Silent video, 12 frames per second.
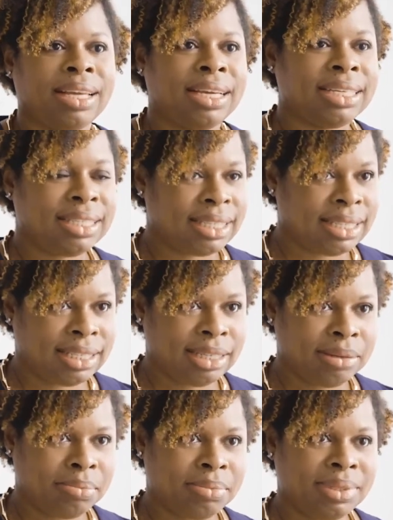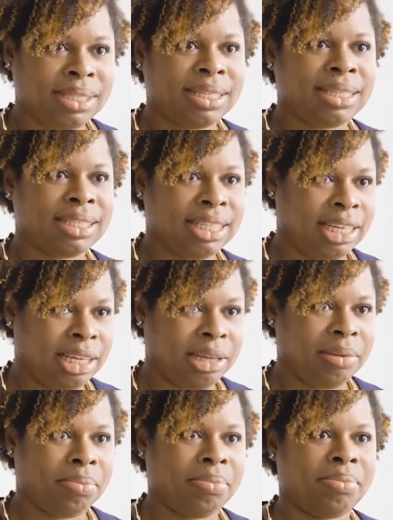systems,
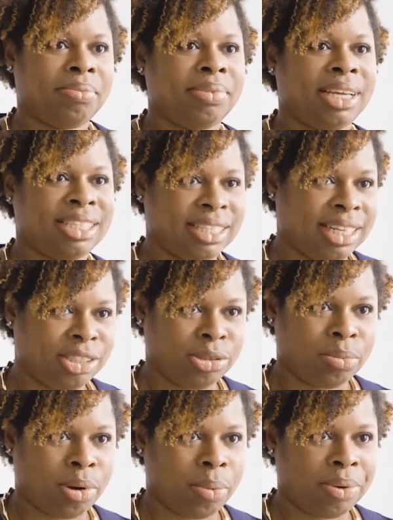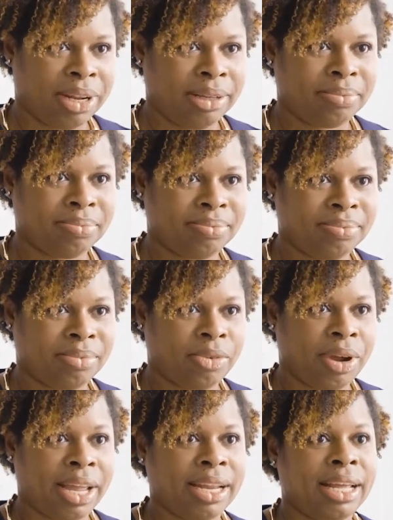team, intellectual property,
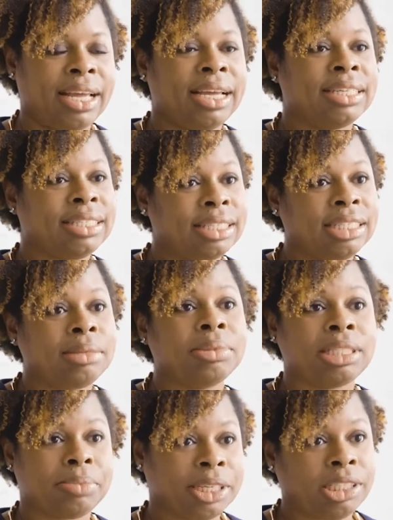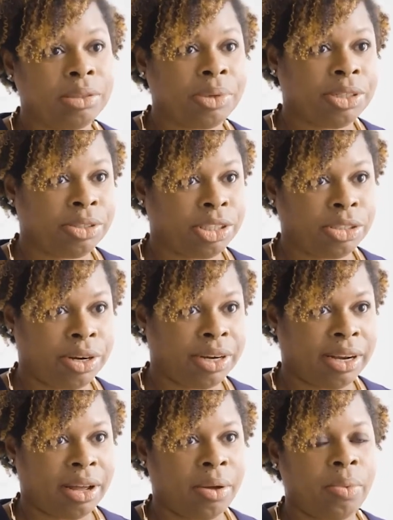right? Systems, especially when you're
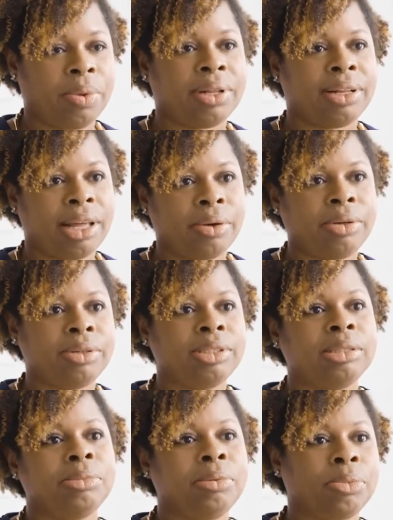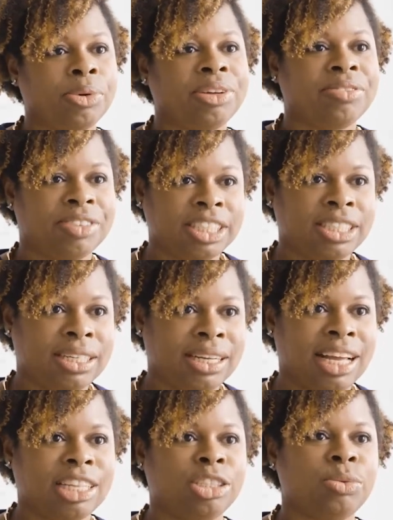starting out, will allow you to be more
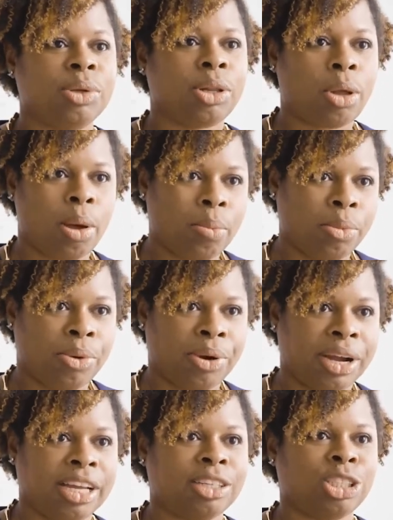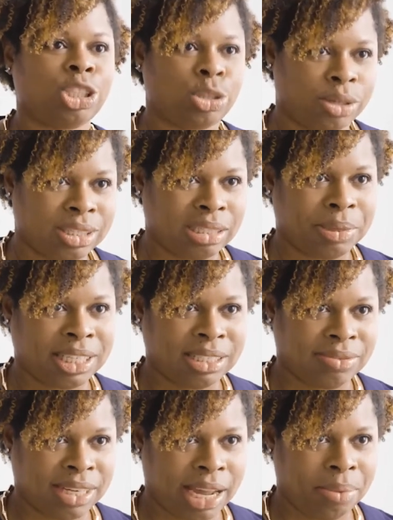efficient and do a lot more in a shorter space
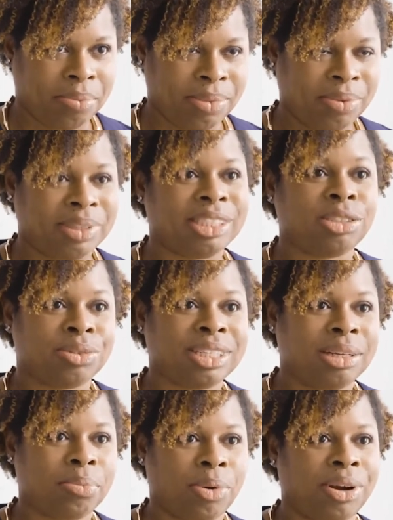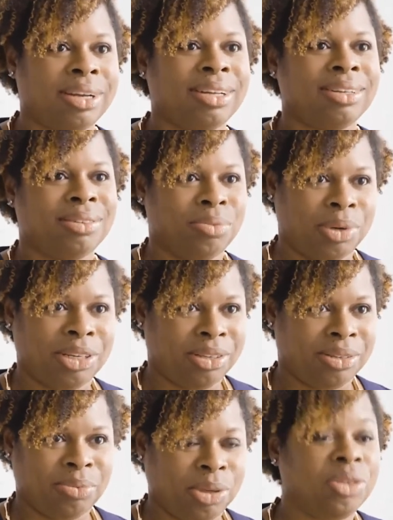of time, which is really important
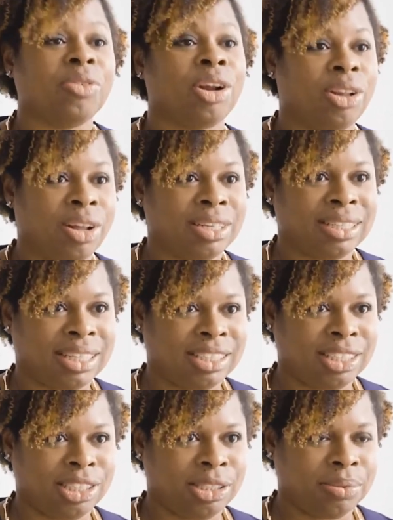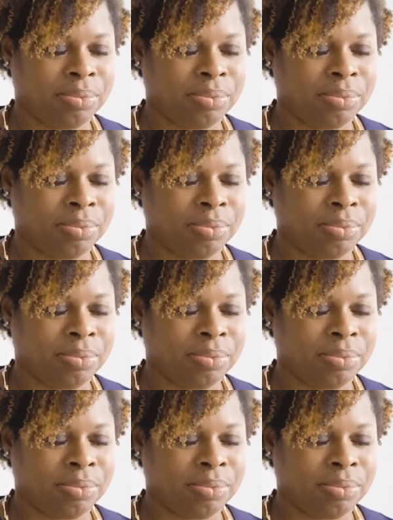when you've got a lot of things to do.